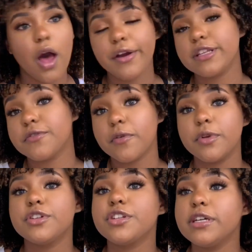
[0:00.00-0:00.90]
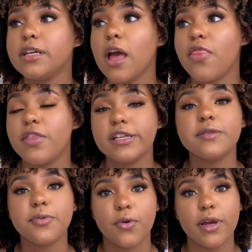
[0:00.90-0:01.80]
Okay, so from usually this
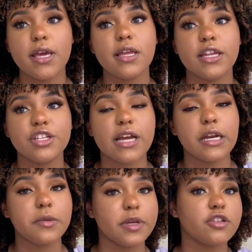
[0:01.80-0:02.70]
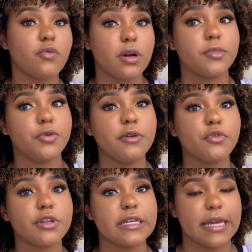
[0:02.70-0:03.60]
point, it just kind of depends on what I'm doing
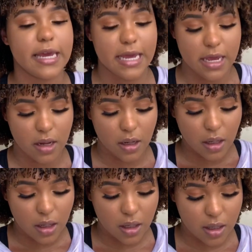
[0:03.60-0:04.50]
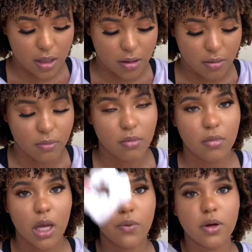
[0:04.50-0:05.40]
for the day.
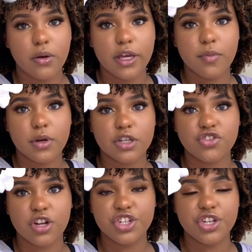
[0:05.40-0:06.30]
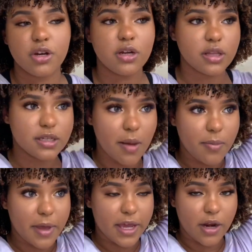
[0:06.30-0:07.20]
I will go ahead and put a scrunchie on at the top of
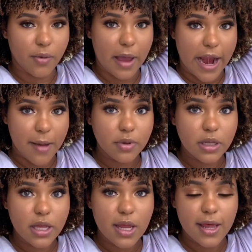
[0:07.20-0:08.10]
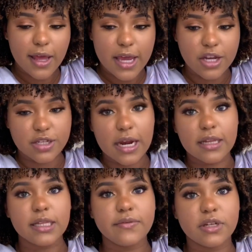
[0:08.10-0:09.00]
my head. I would pineapple it and just kind
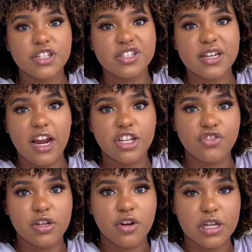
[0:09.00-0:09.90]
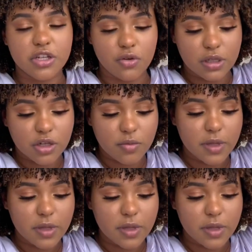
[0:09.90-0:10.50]
of leave it just to kind of stretch on its own a little